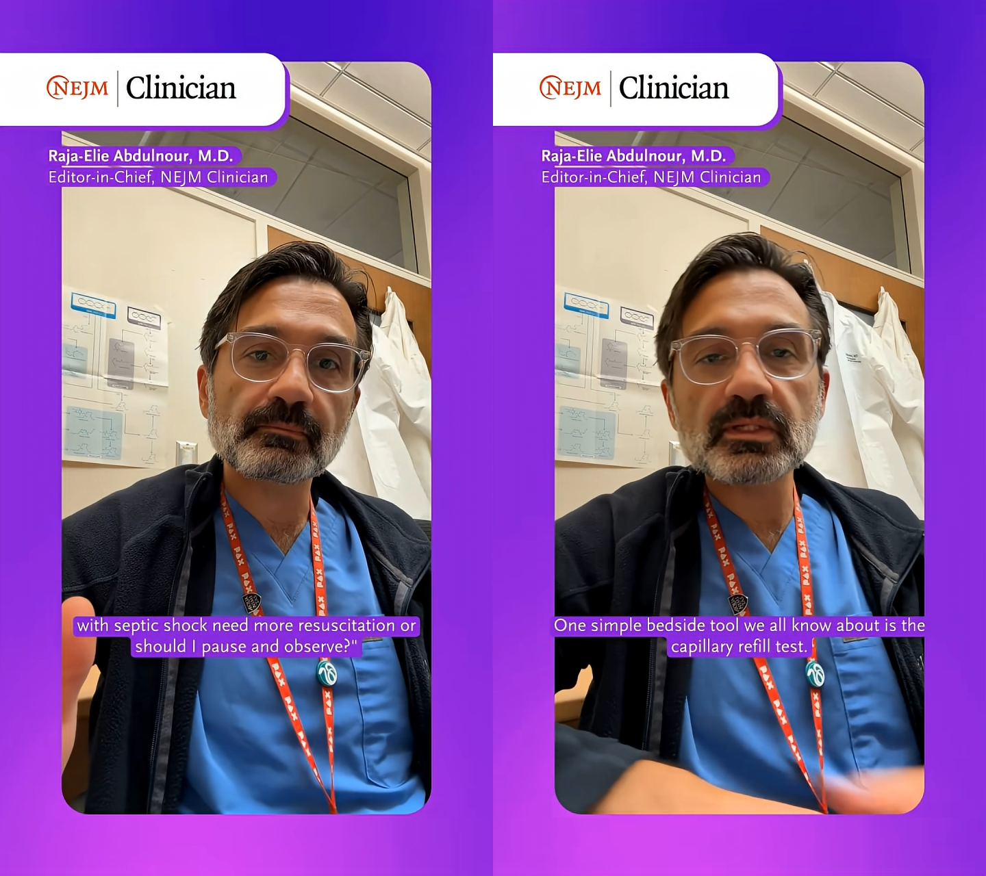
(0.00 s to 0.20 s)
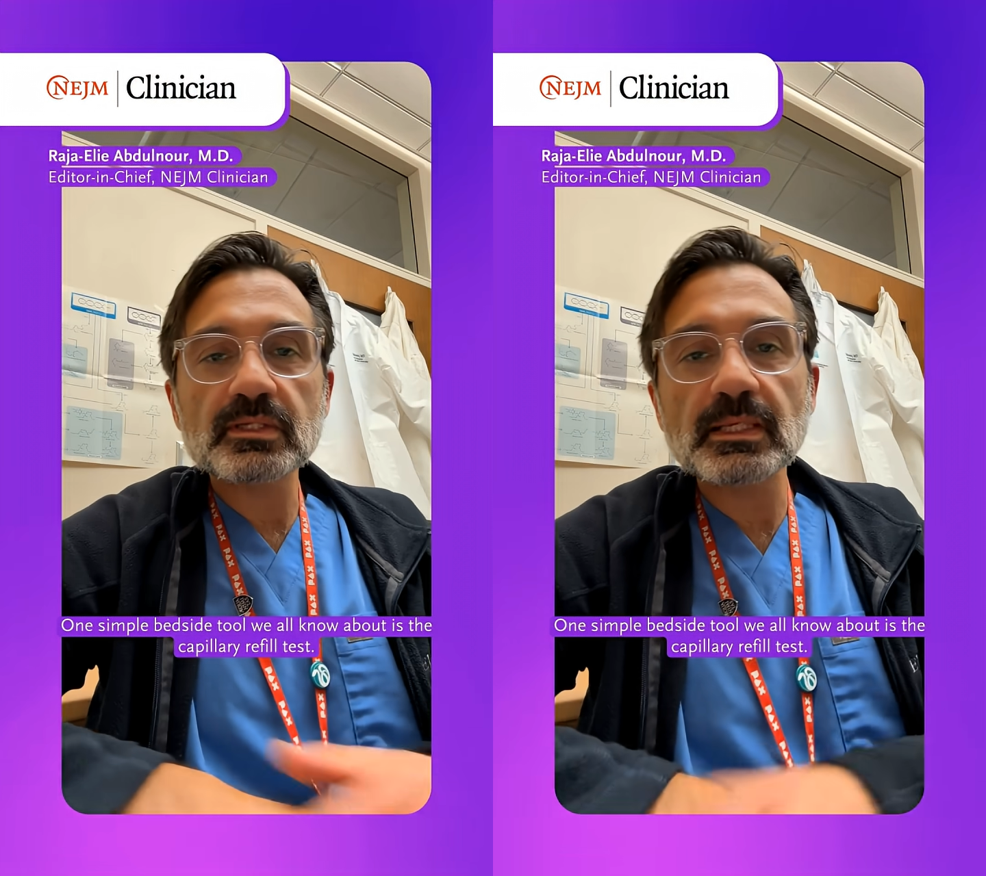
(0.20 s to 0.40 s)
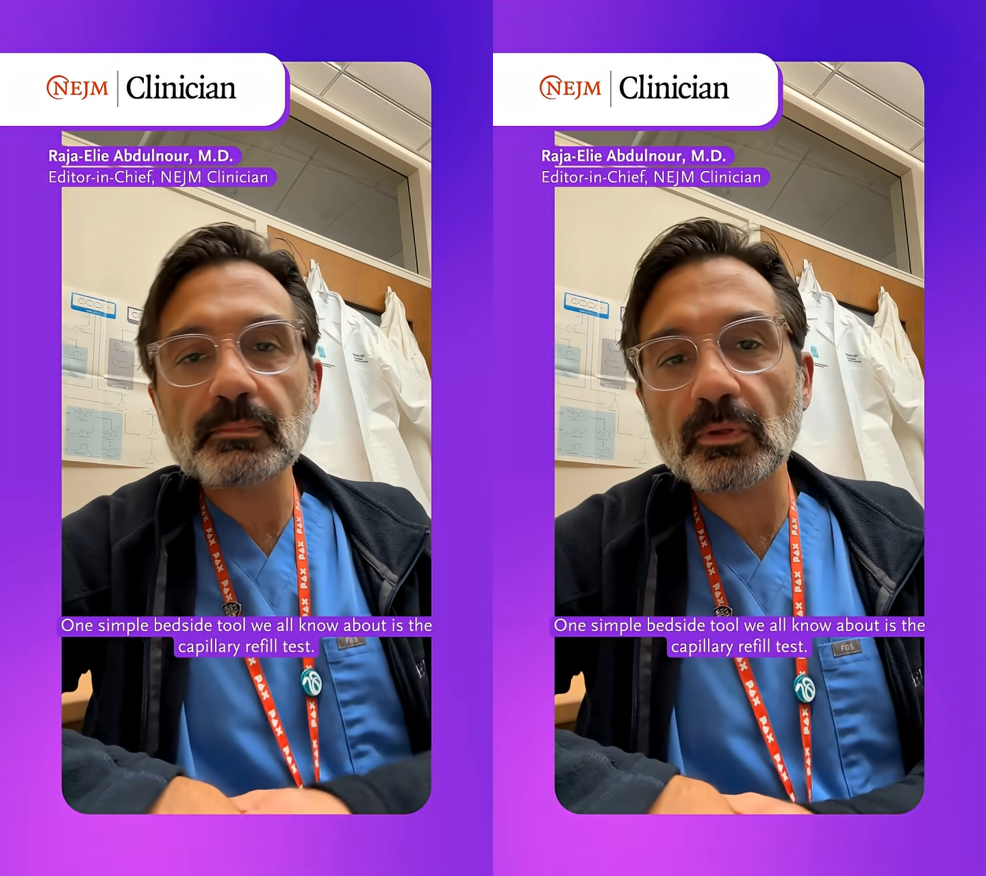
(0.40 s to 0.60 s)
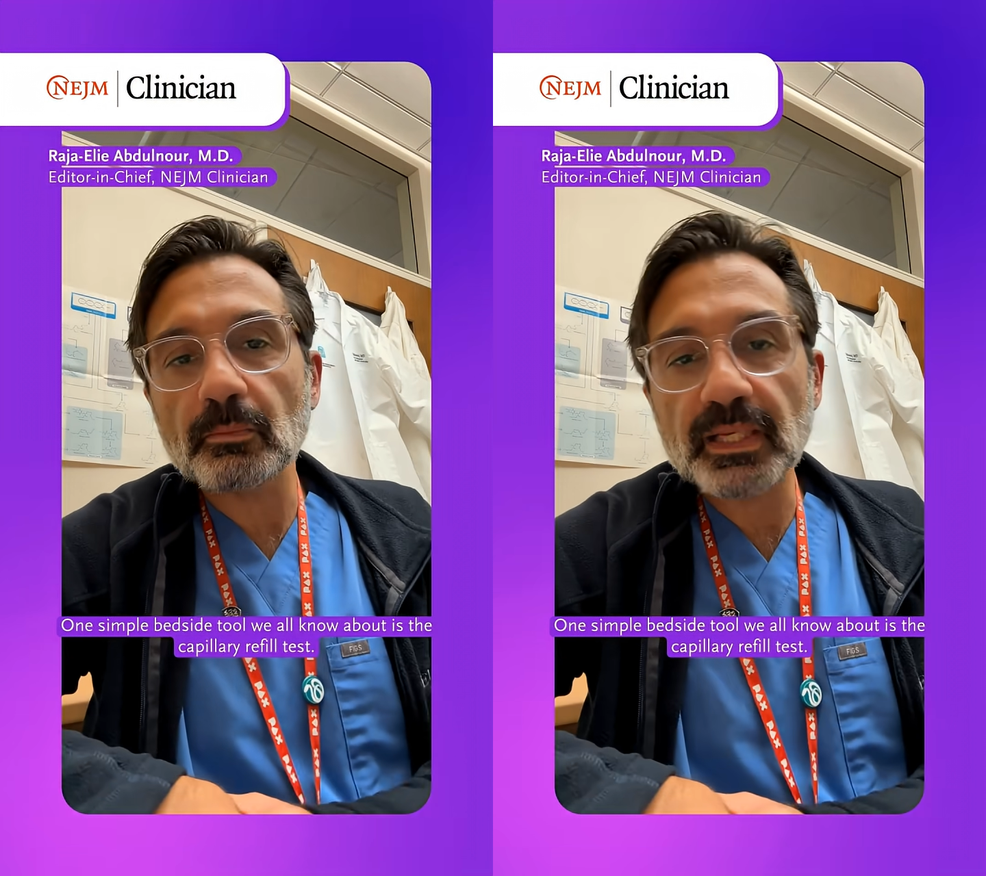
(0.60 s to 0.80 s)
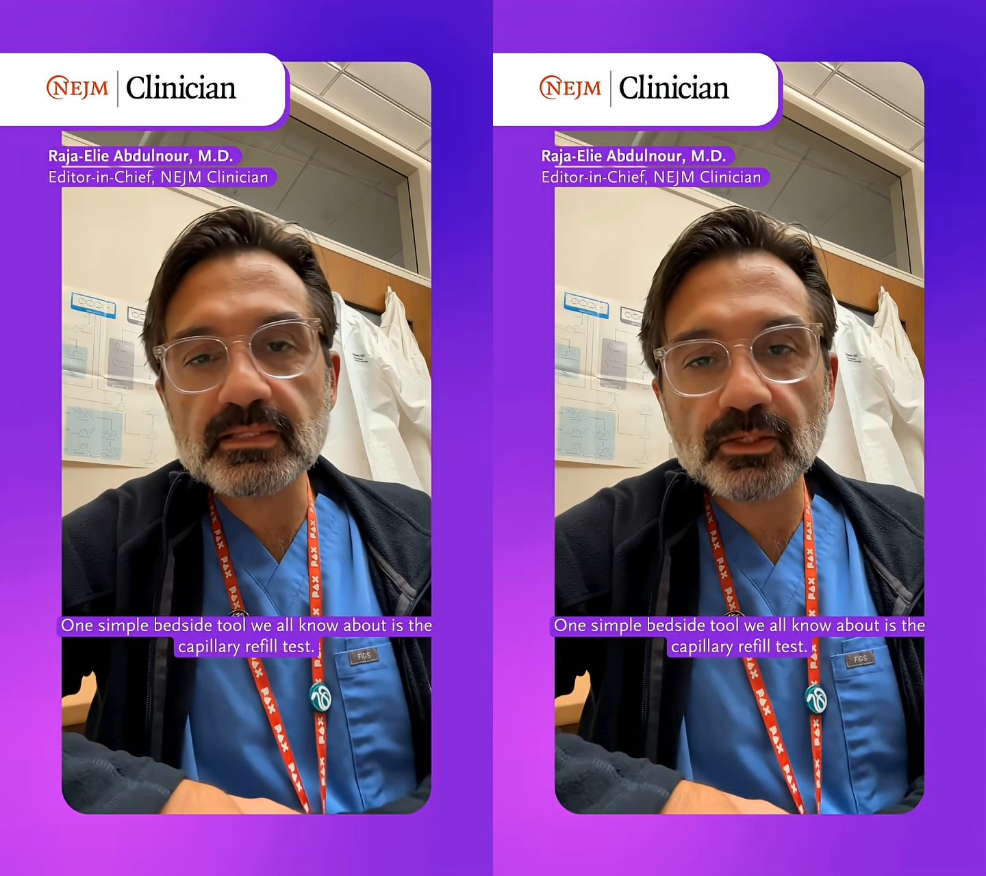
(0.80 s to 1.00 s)
One simple
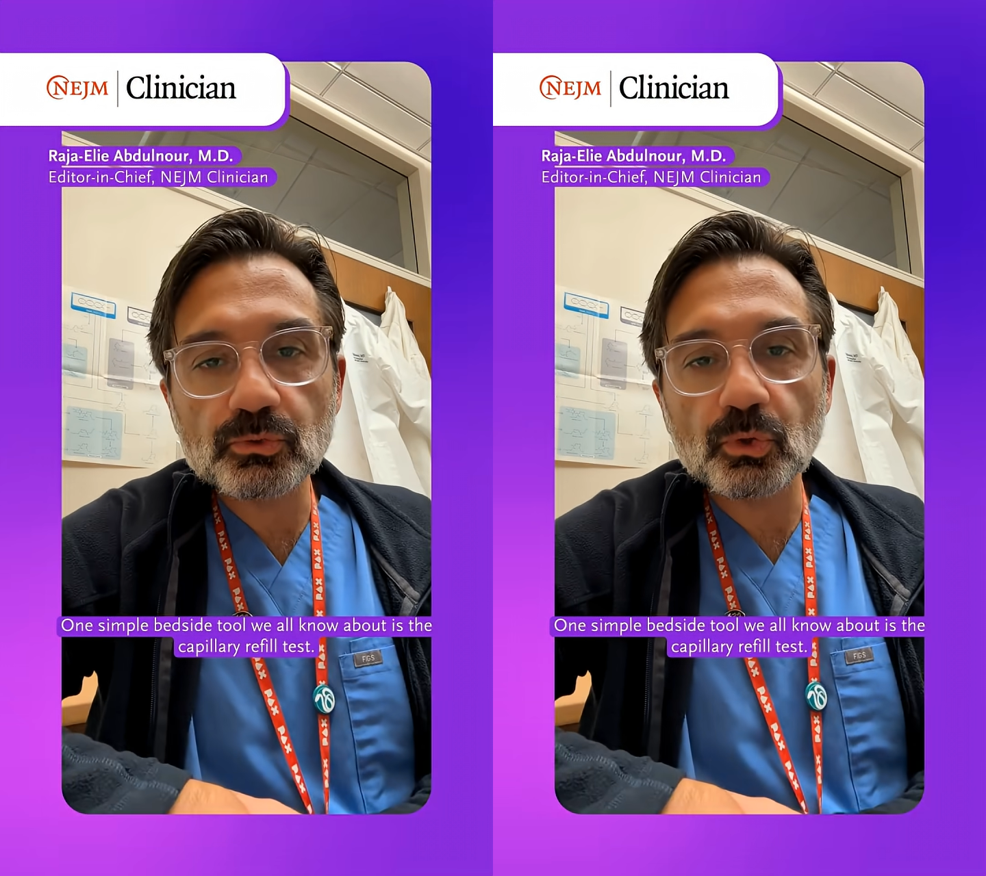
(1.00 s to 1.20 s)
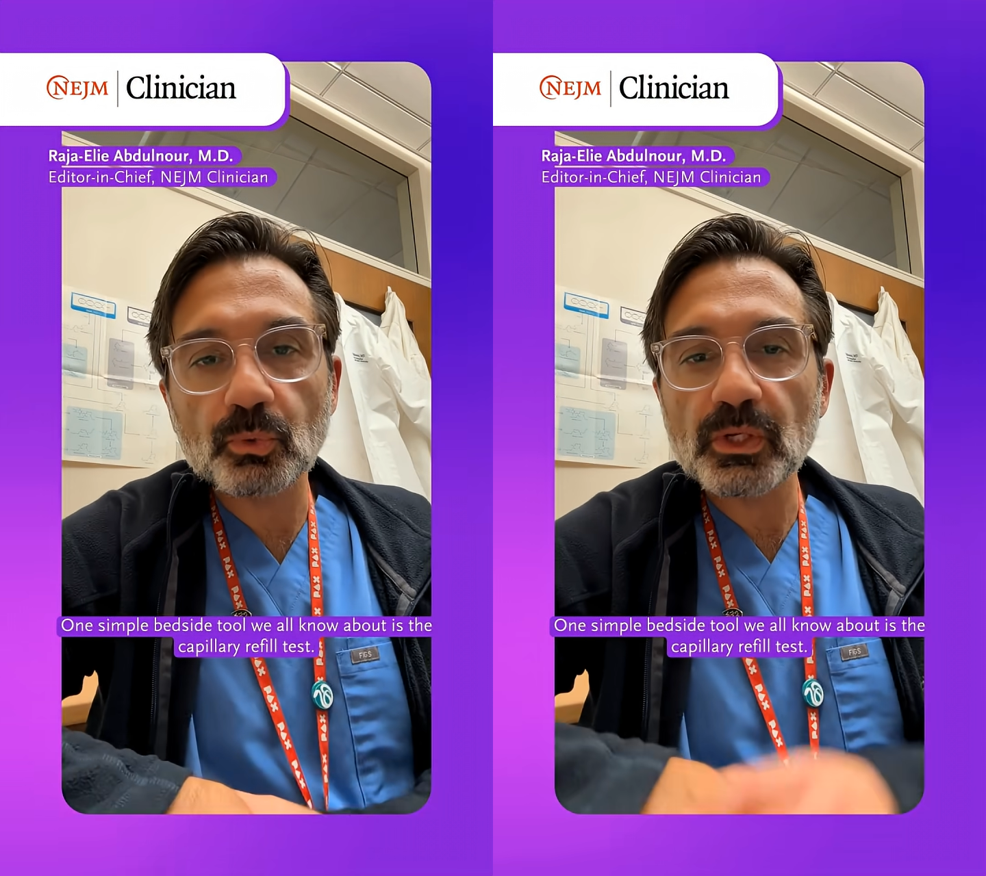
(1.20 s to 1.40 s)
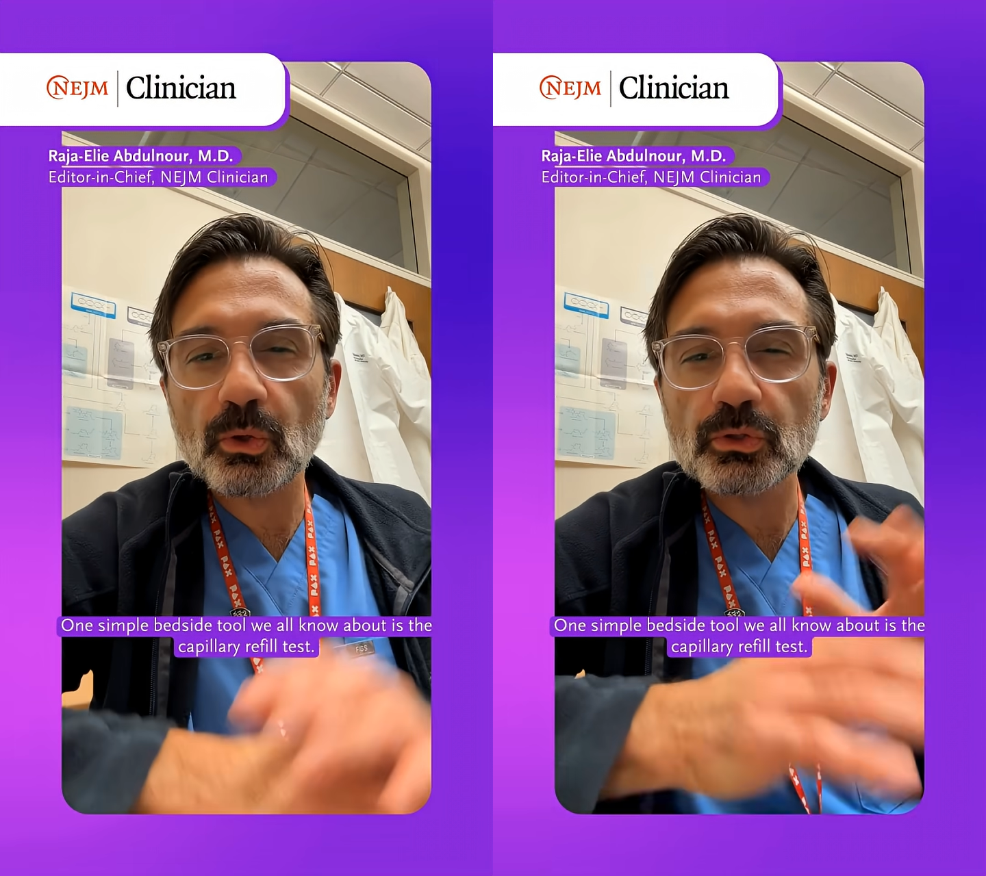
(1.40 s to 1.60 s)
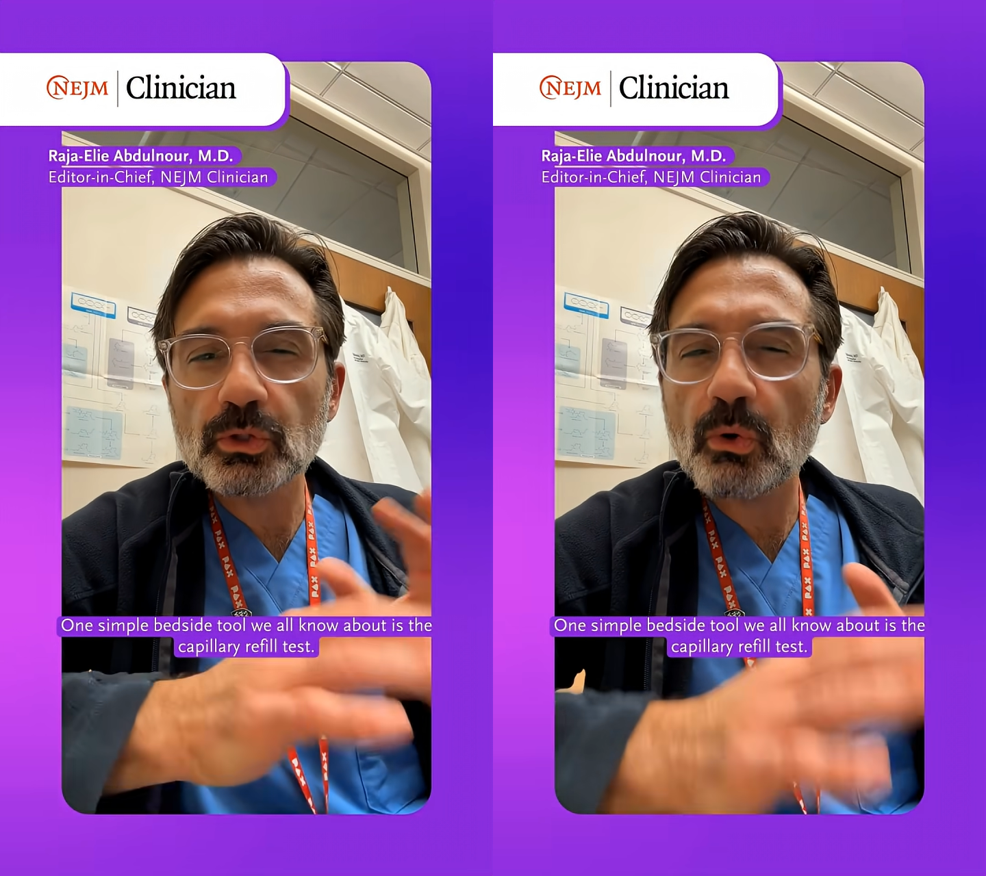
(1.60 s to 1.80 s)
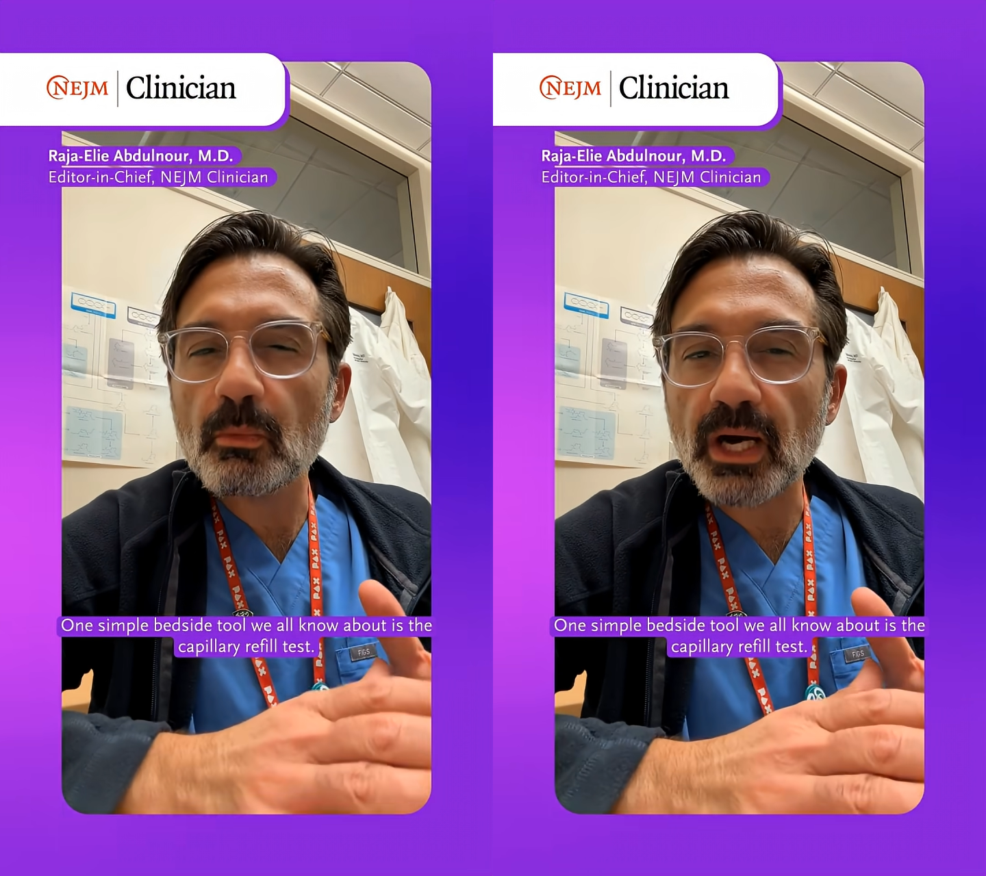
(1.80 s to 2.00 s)
bedside tool we all know